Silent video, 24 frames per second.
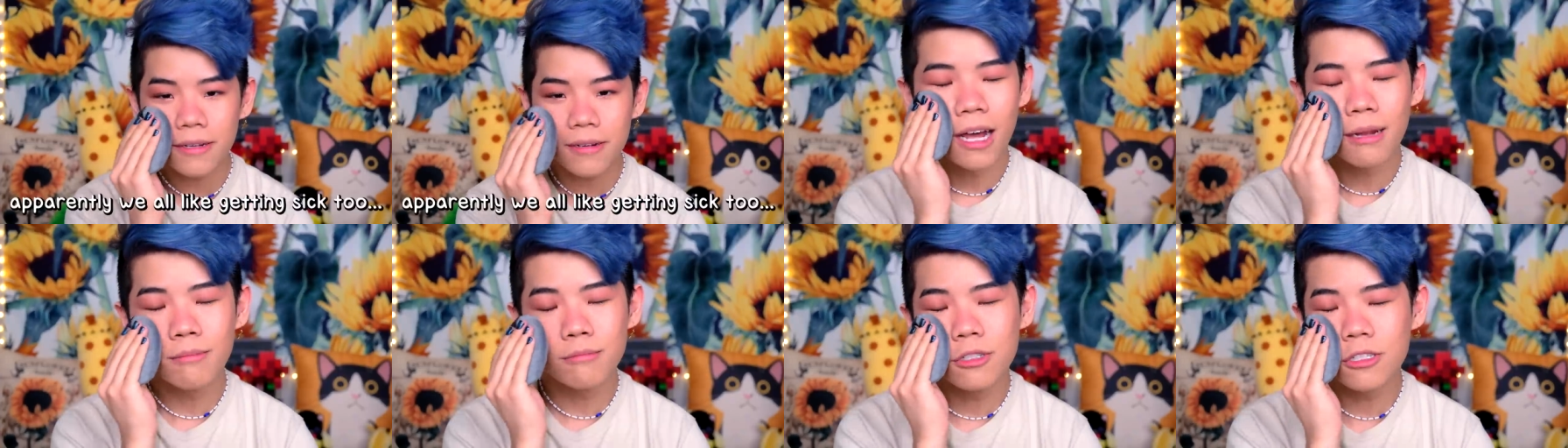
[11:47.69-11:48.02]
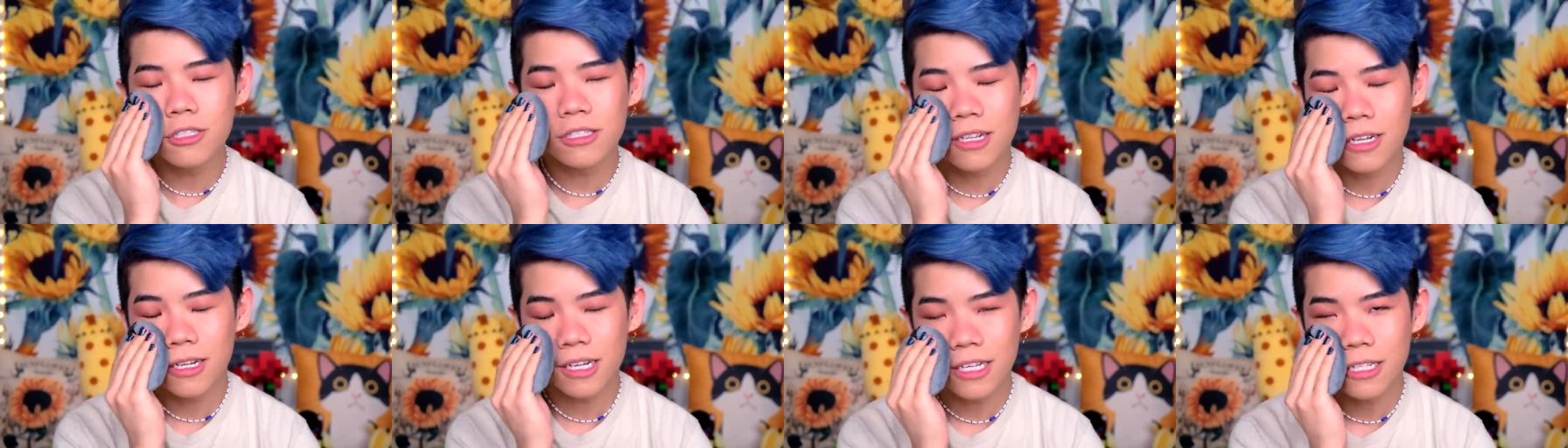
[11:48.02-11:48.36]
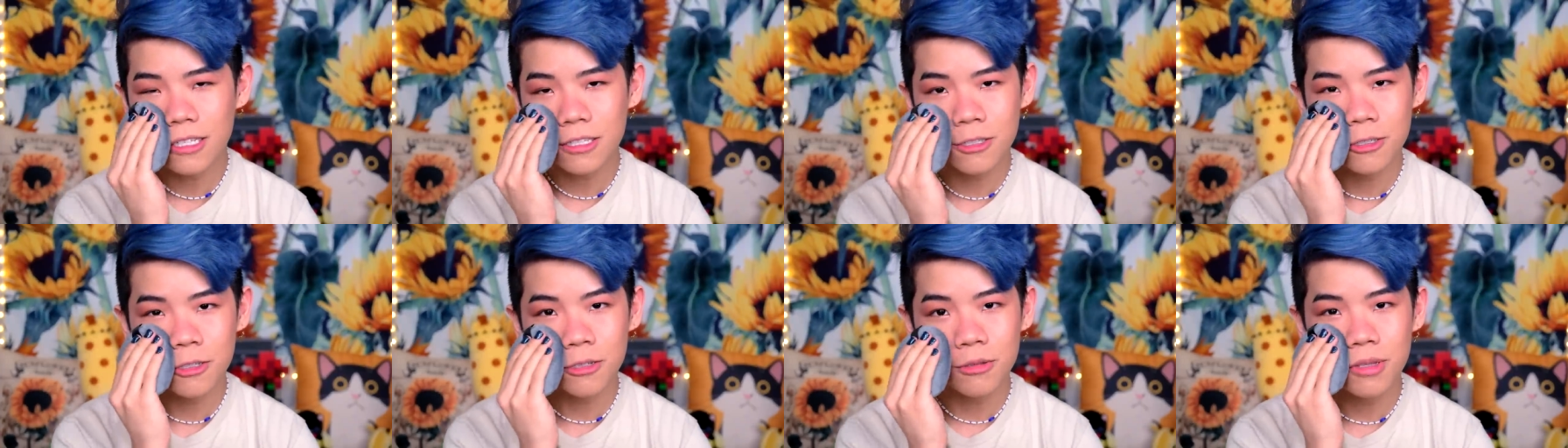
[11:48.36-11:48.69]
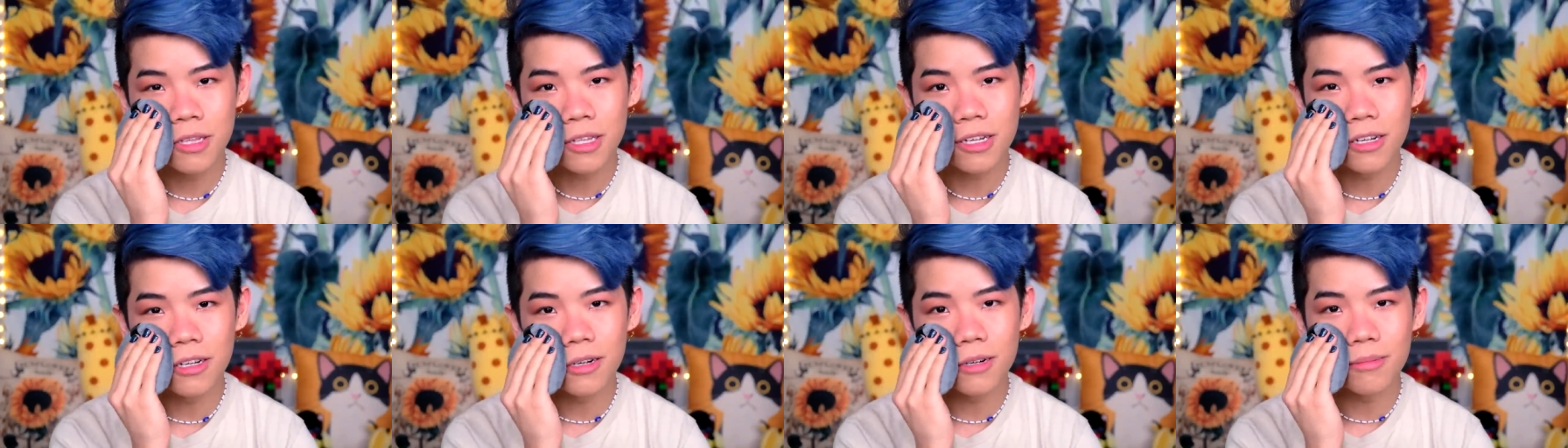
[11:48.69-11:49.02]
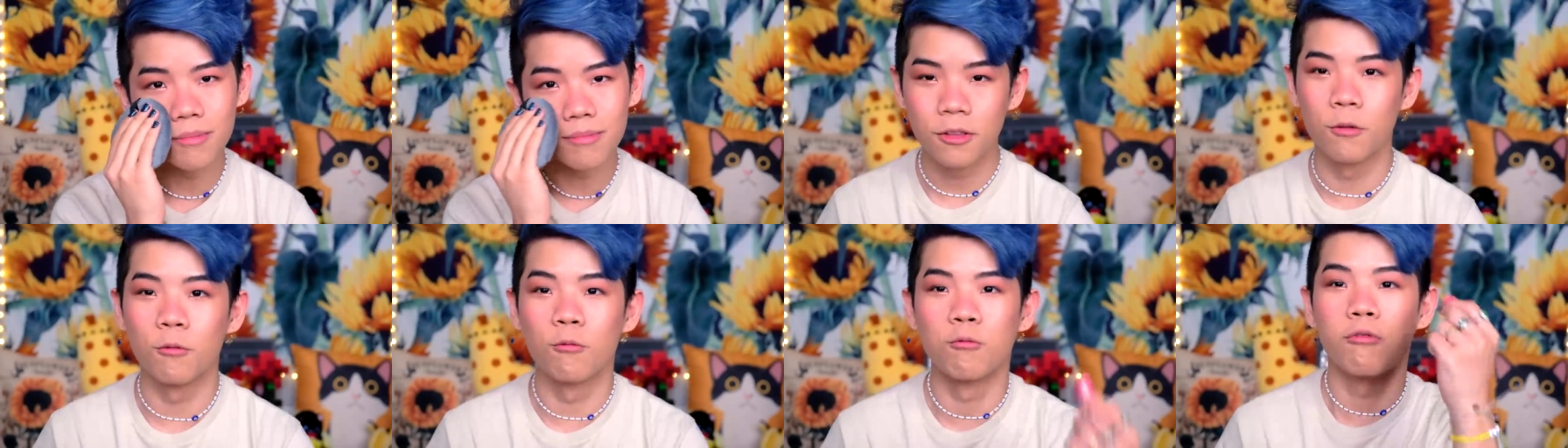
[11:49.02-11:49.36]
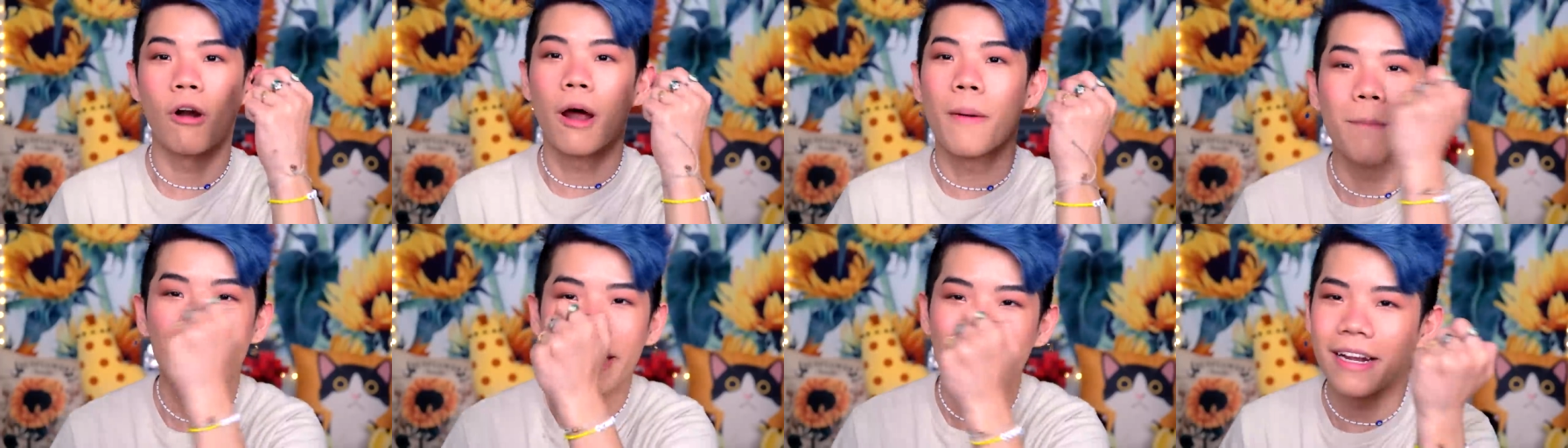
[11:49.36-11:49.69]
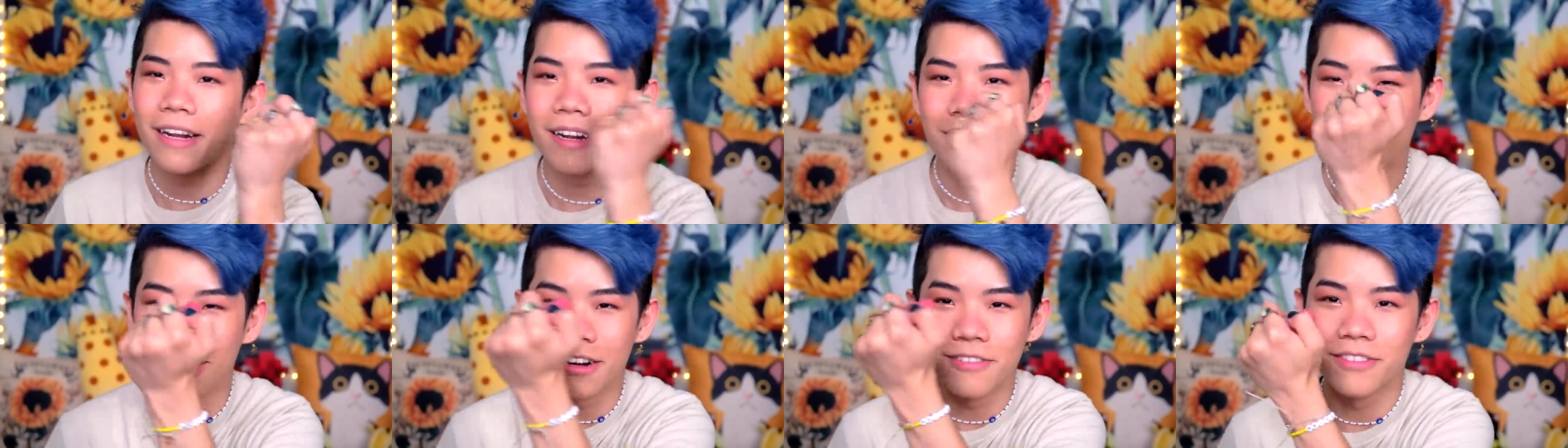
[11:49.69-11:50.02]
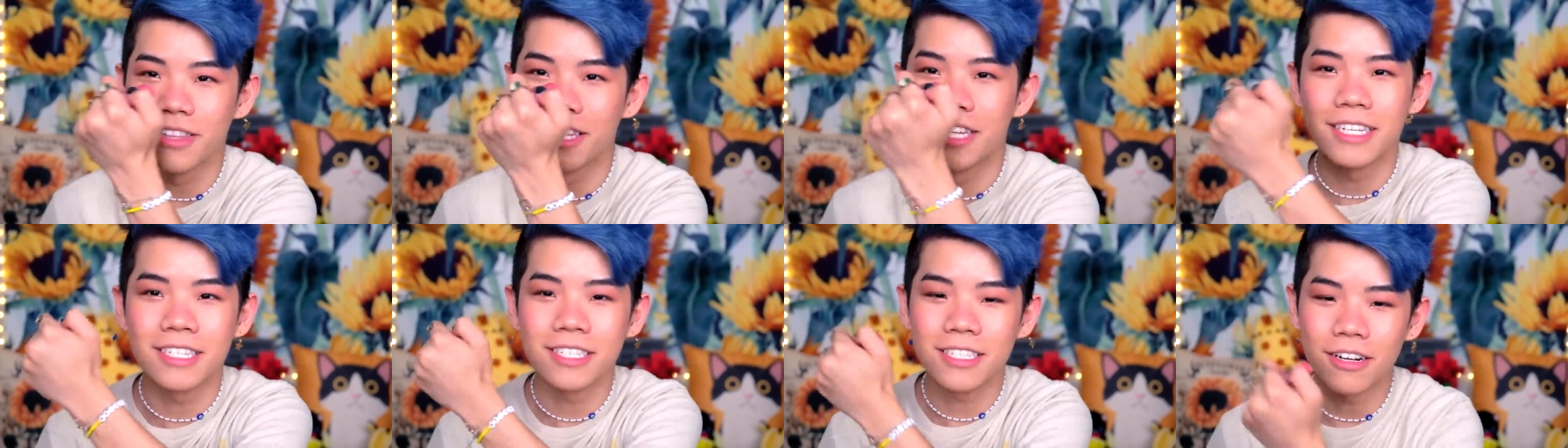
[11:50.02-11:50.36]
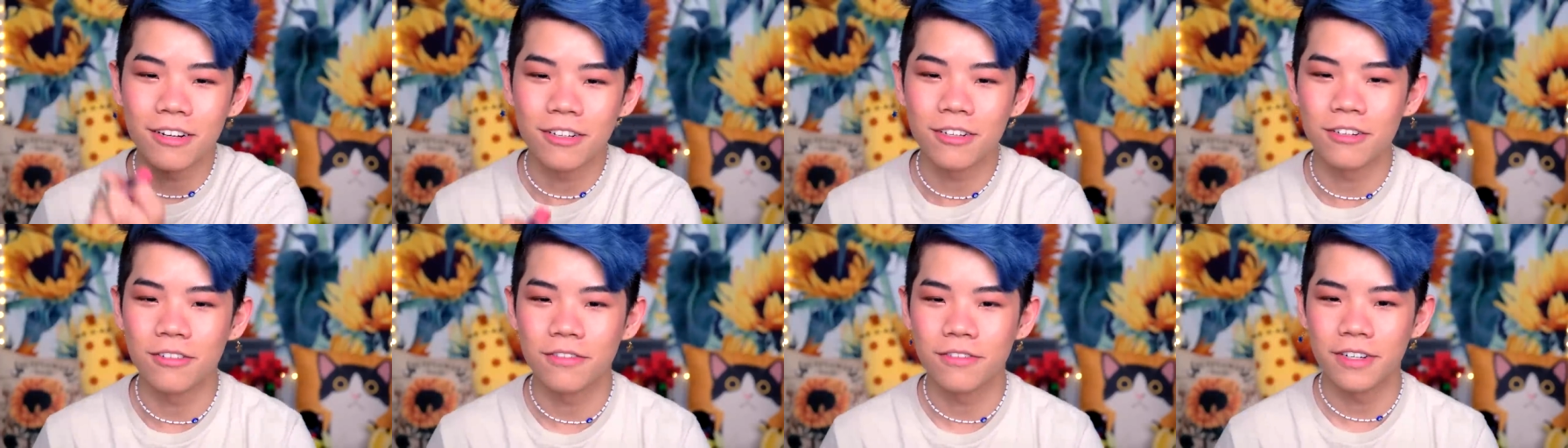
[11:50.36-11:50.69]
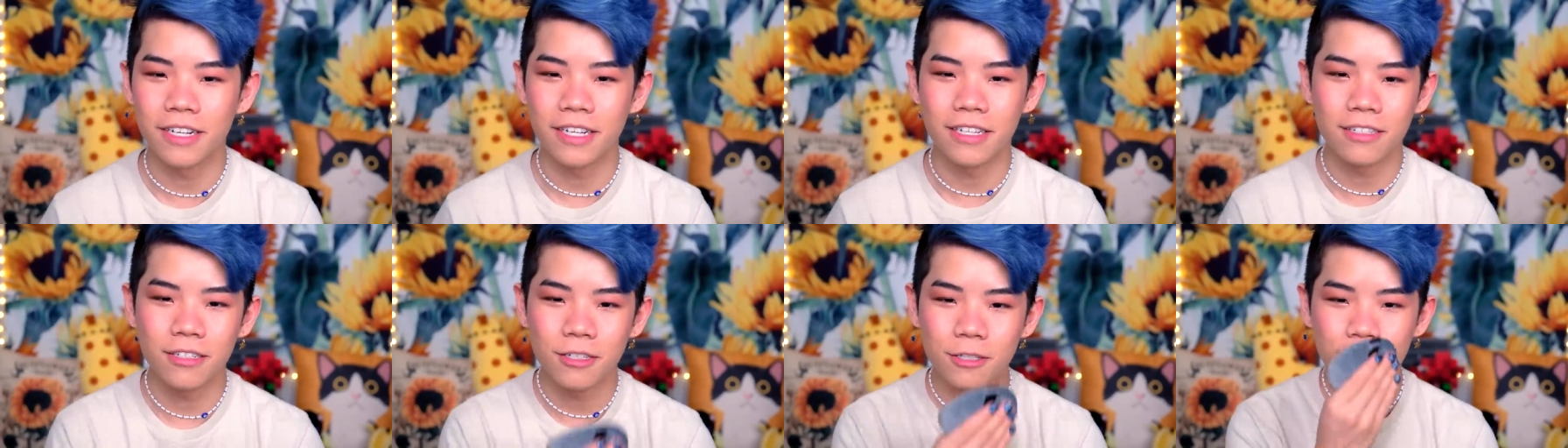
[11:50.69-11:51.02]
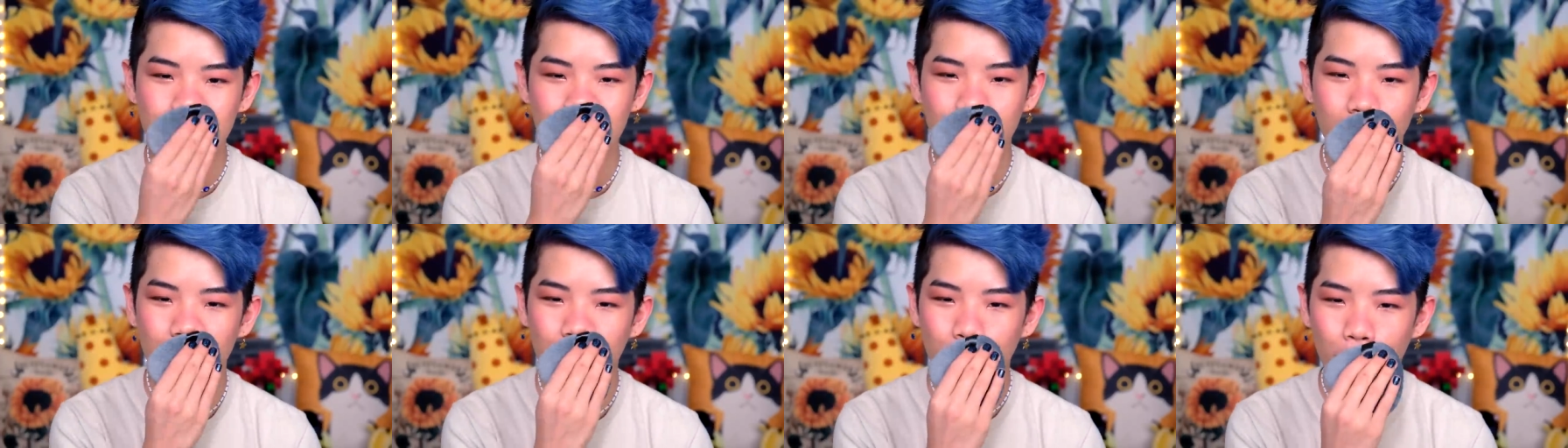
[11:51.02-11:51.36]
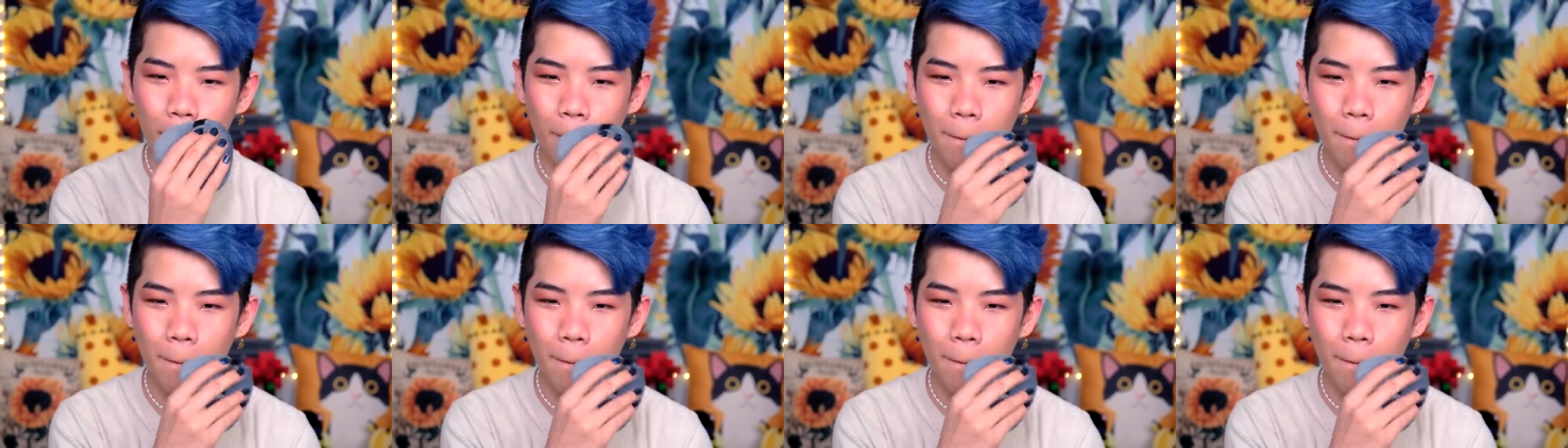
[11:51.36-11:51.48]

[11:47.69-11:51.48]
I'm just not into the the rubbing of this on your face. Shit.